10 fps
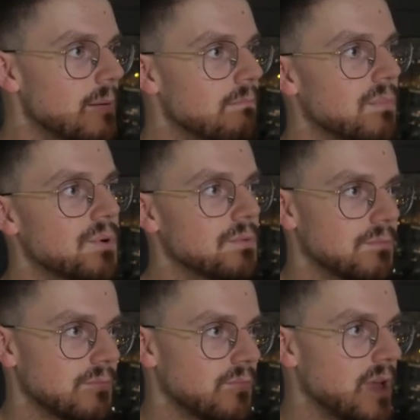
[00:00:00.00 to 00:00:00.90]
Boom,
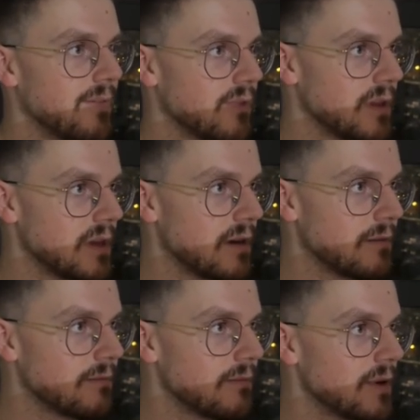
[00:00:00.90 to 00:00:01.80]
we have it right
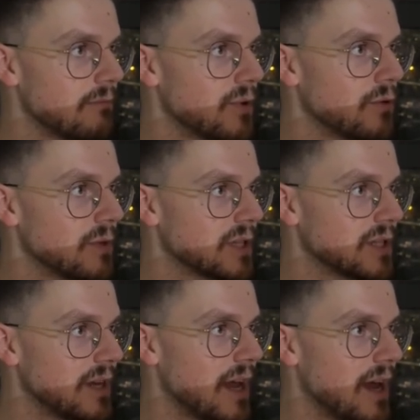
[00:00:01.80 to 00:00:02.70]
there. Boom, this is
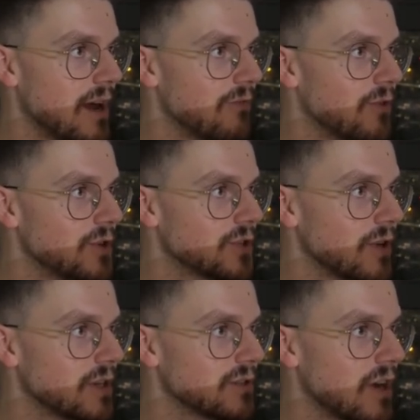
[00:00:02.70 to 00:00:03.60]
an AI voice
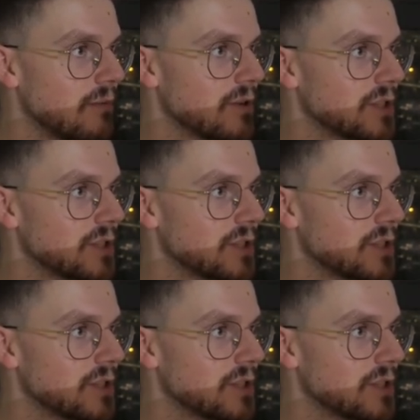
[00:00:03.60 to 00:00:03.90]
transcriber.